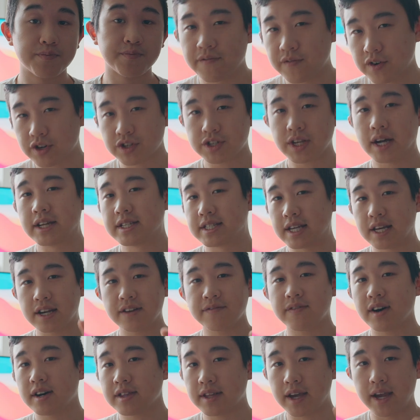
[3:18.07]
First,
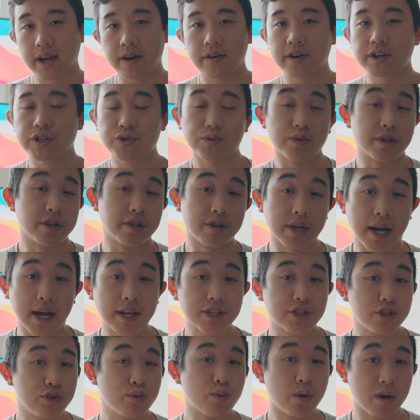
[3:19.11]
identify the areas where you're not
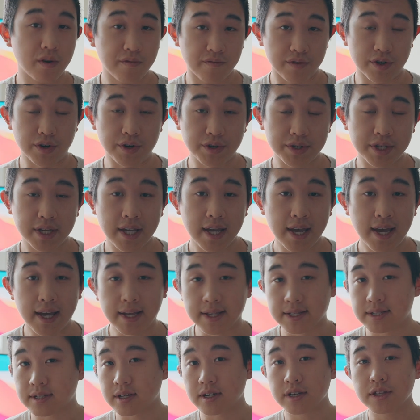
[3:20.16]
too well versed and
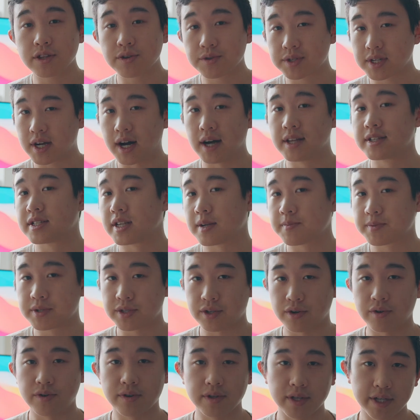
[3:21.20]
study those concepts
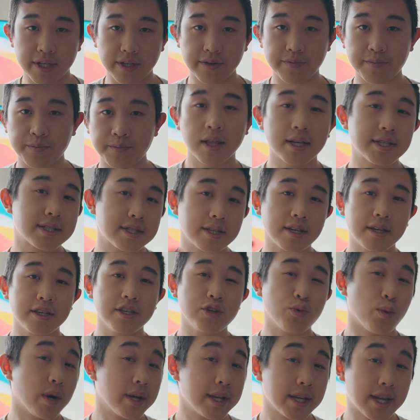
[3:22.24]
thoroughly. Let's say you
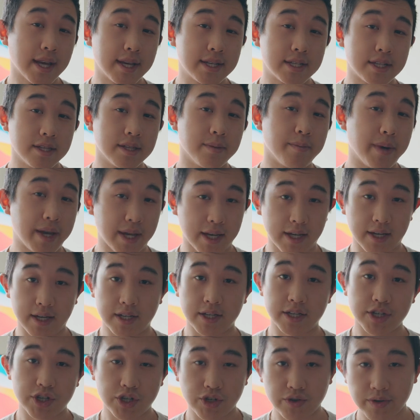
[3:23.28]
want to get into the banking
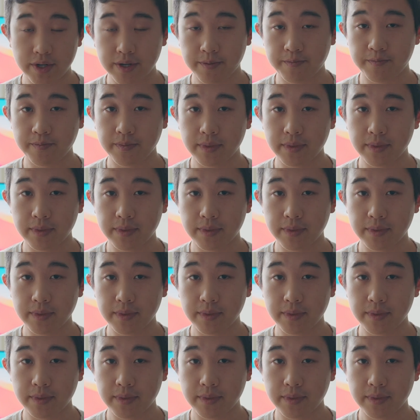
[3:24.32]
industry.